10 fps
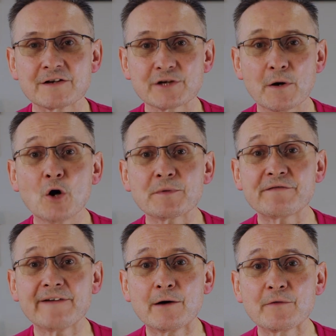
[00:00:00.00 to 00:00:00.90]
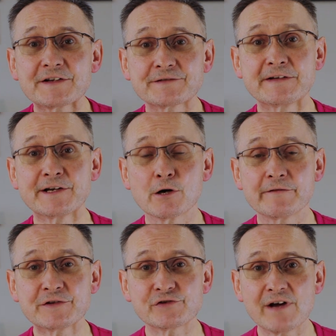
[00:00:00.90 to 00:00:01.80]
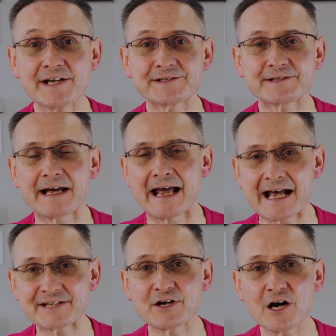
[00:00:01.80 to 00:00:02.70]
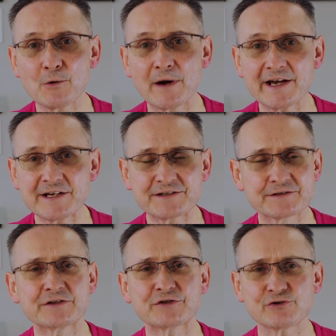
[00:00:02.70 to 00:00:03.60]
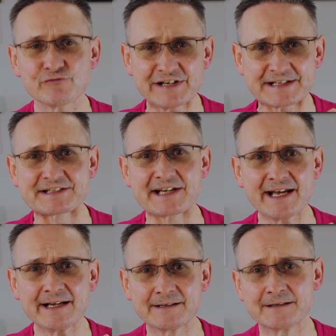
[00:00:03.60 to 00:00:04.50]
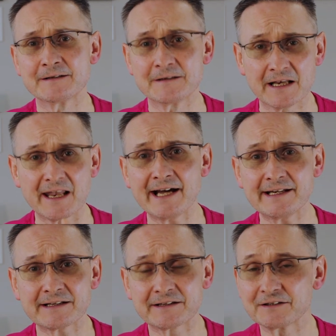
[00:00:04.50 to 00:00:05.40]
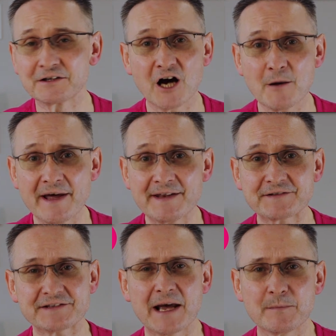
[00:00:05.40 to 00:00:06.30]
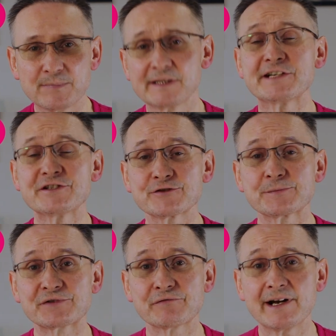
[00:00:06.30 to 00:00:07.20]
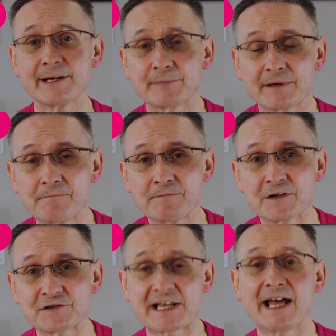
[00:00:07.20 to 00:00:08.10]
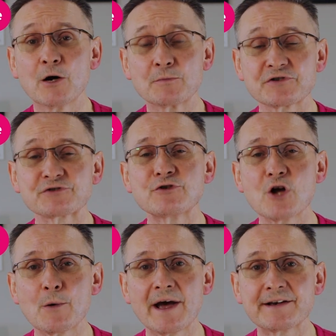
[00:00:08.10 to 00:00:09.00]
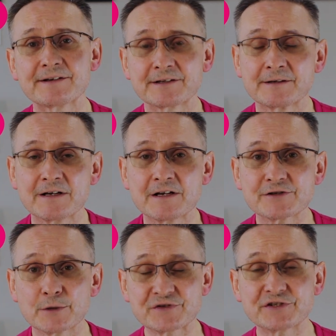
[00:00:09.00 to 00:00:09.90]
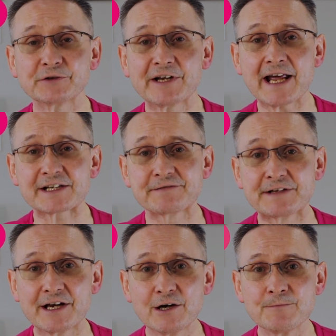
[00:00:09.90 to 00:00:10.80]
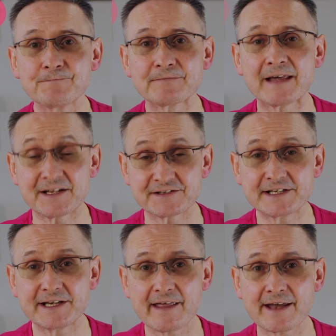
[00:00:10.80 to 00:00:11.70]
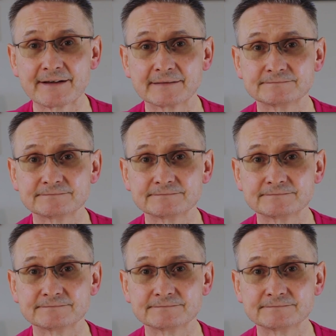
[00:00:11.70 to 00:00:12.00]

So I hope you found this video of interest. As always, the Trinity, like, comment and please subscribe because it helps us no end. So until the next video, I'll see you then.